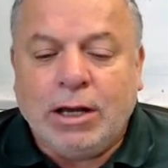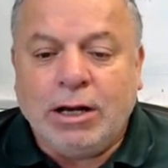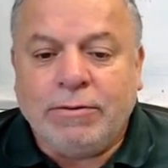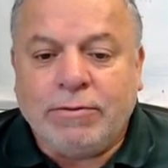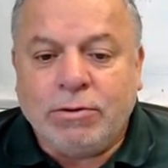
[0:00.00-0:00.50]

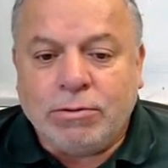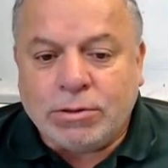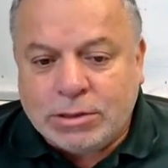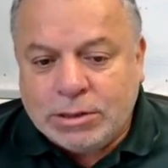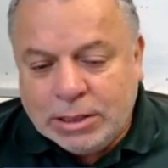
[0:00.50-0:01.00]
And of
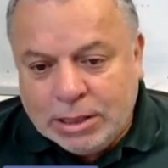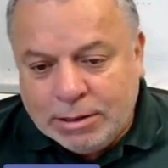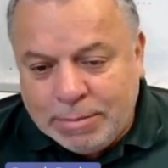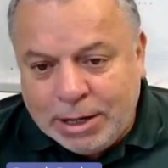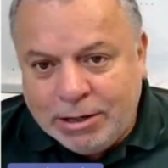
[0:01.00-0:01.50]
course,
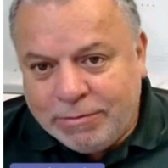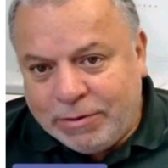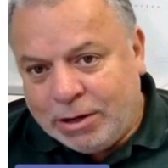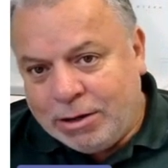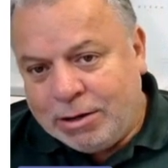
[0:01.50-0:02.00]
many of
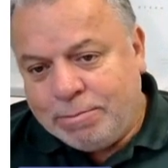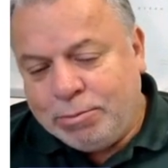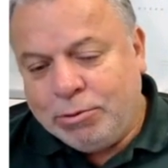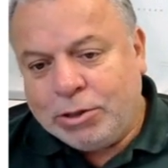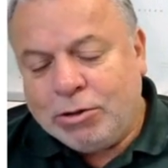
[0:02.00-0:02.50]
our
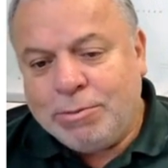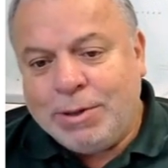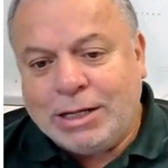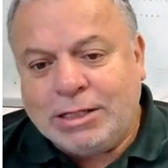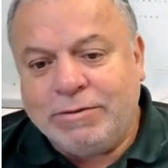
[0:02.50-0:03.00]
blue economy
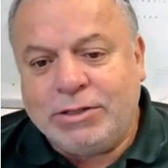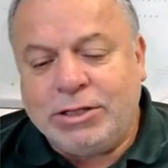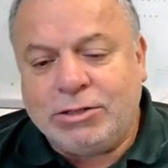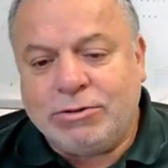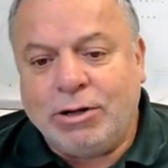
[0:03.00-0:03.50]

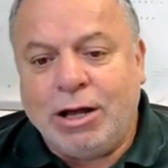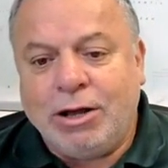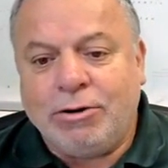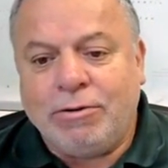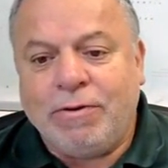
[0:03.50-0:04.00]
activities rely
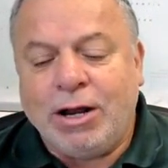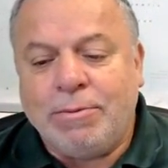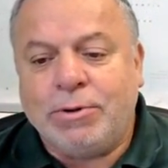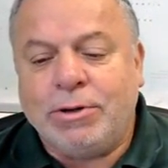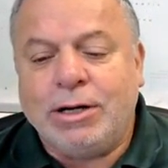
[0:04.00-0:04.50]
on a
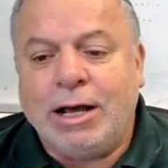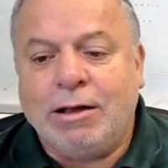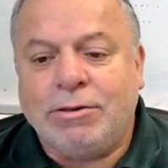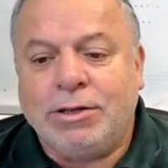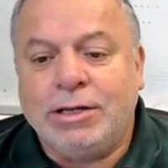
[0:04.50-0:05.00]
vibrant and
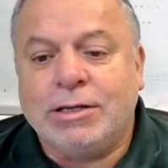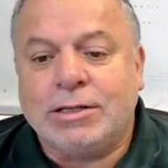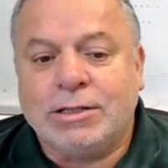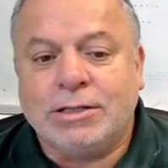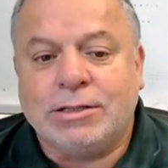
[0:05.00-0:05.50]
healthy
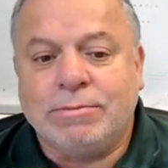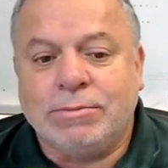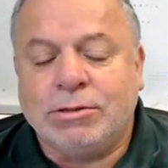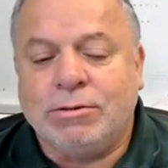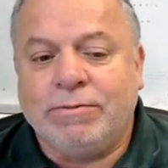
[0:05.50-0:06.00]
ecosystem.
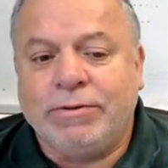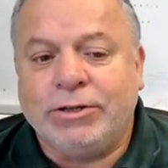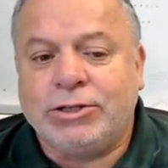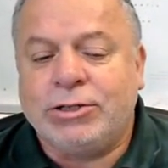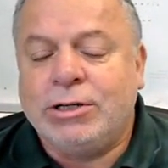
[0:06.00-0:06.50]
So the
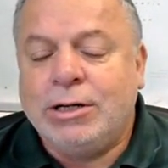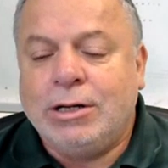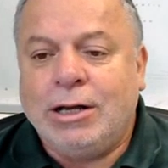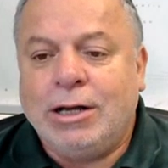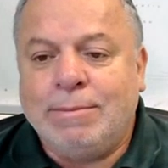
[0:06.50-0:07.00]
fish,
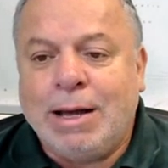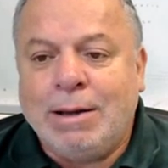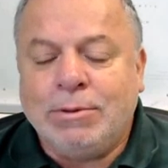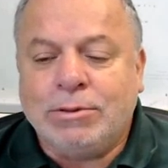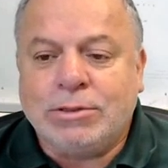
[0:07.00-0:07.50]

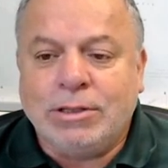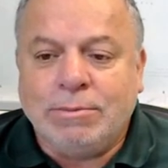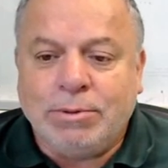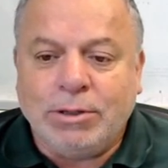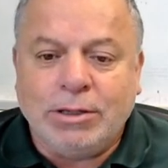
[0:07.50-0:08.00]

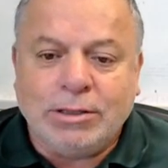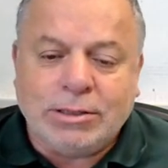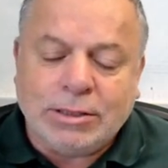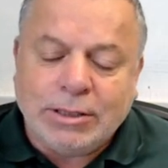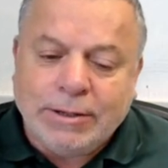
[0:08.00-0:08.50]

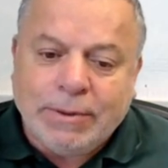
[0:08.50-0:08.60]
birds.